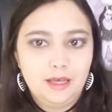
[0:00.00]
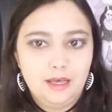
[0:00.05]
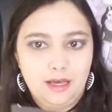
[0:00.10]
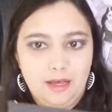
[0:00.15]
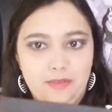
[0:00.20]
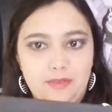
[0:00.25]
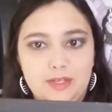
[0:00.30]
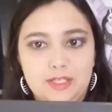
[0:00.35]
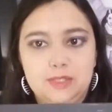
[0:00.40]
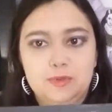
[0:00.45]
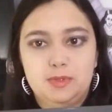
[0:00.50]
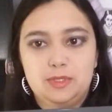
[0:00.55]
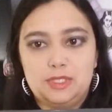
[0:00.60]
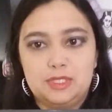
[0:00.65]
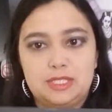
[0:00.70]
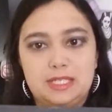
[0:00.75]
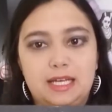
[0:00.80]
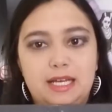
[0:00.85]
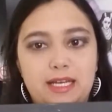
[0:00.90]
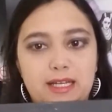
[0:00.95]
and this one
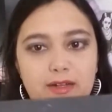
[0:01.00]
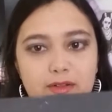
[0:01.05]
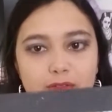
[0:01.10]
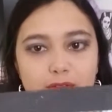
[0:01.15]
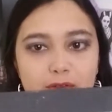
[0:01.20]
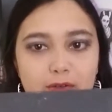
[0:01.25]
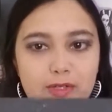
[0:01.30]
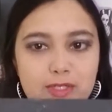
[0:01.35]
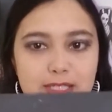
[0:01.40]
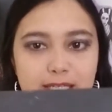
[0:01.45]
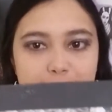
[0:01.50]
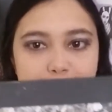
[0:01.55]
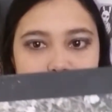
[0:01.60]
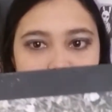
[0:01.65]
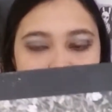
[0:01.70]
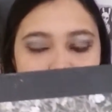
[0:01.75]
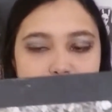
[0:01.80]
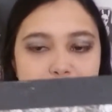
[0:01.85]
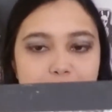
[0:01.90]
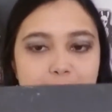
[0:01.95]
just kind of looks like they
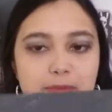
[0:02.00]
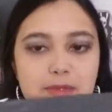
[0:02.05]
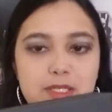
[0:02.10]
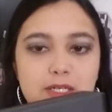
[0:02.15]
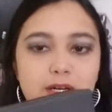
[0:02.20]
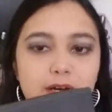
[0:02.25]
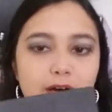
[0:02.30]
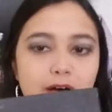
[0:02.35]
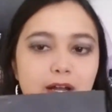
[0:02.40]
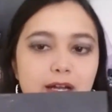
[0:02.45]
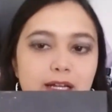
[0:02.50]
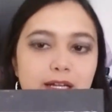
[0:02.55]
slapped it on,